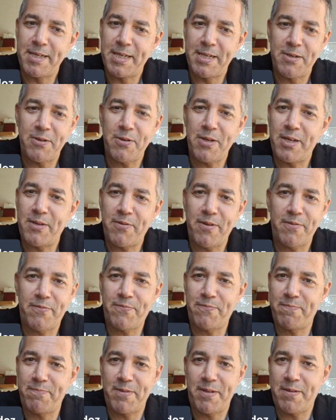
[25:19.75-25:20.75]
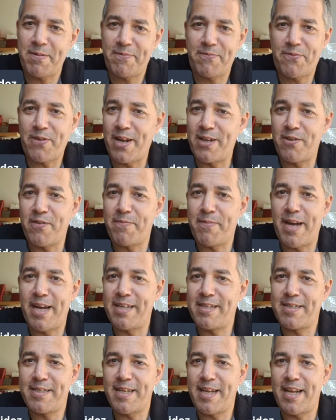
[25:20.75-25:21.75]
A friend of
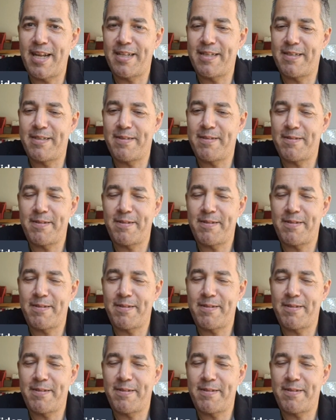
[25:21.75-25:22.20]
mine said,